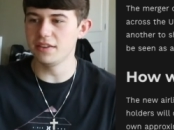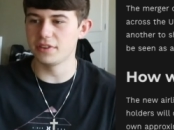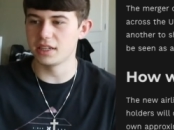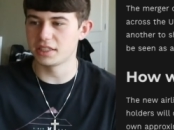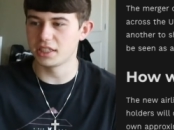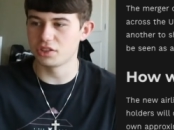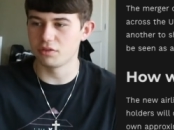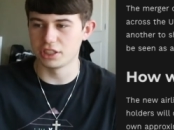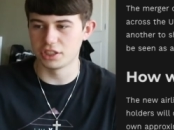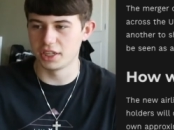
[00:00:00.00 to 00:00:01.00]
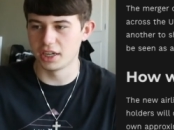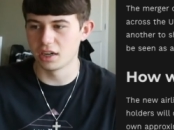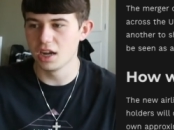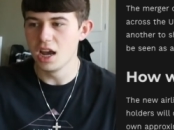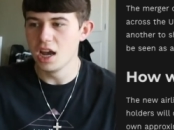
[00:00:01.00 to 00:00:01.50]
even situation
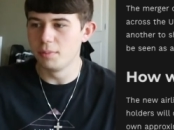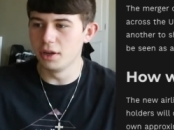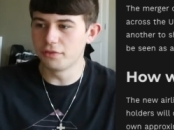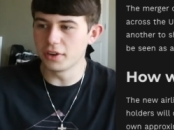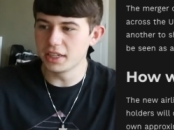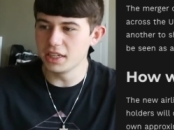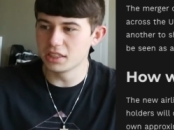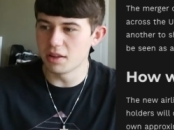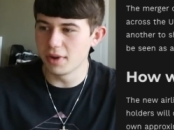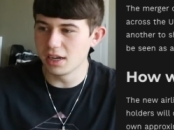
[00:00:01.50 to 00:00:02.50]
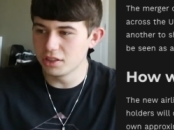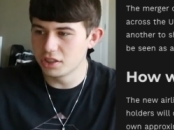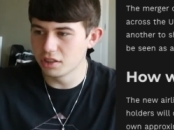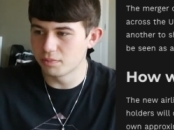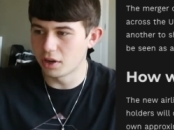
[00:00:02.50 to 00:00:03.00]
here. Bill Franke is the
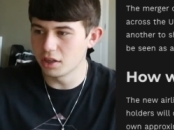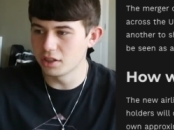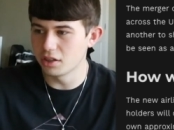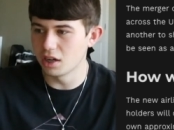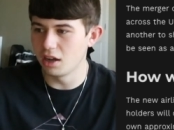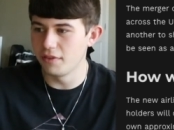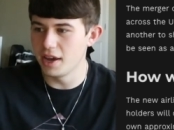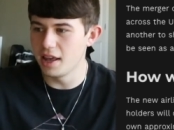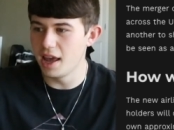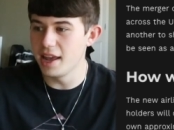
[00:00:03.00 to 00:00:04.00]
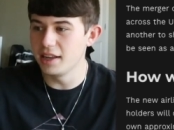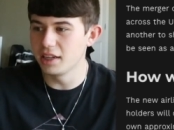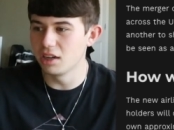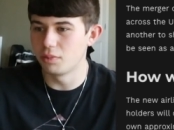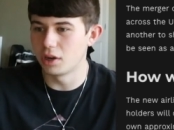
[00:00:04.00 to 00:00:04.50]
manager partner of
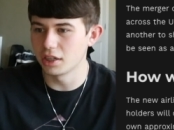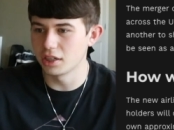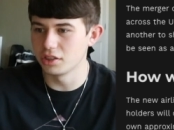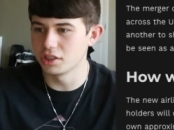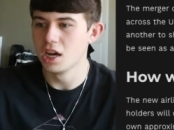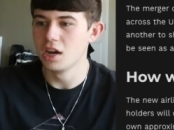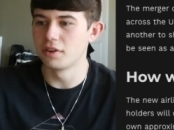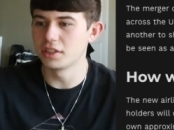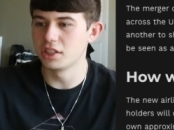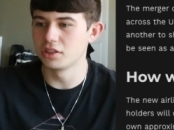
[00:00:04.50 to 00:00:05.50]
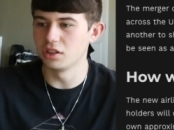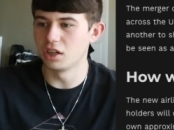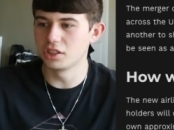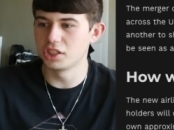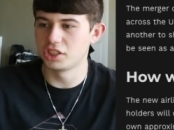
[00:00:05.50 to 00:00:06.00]
Indigo Partners, Frontier's
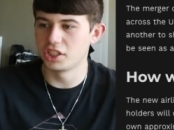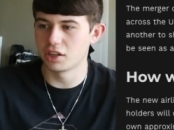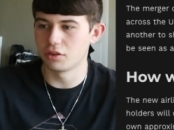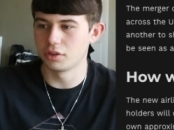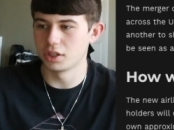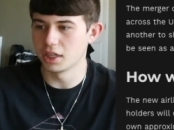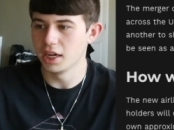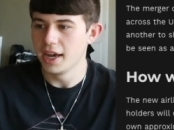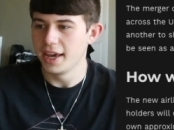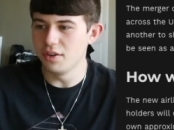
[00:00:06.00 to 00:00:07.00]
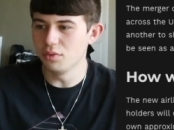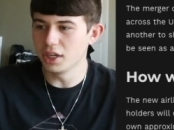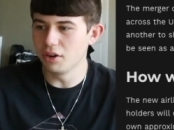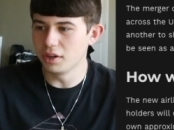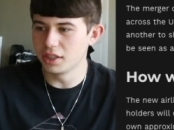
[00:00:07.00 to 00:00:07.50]
largest shareholder. He will
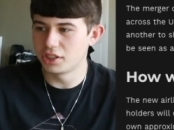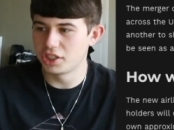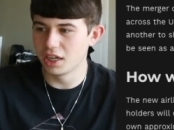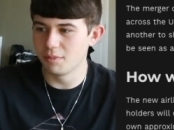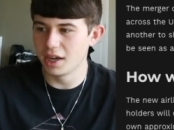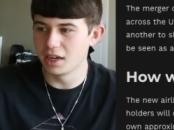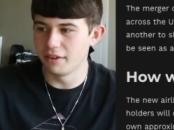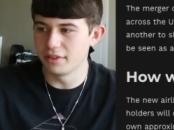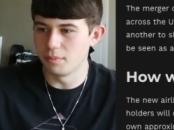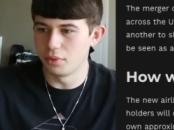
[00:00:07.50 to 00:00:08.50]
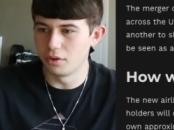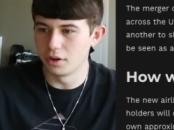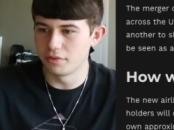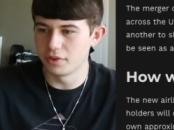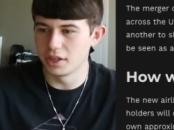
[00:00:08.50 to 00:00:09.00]
go on the chairman of the
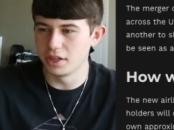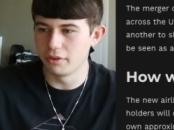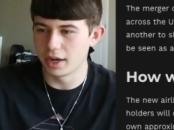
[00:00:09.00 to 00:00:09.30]
board for the new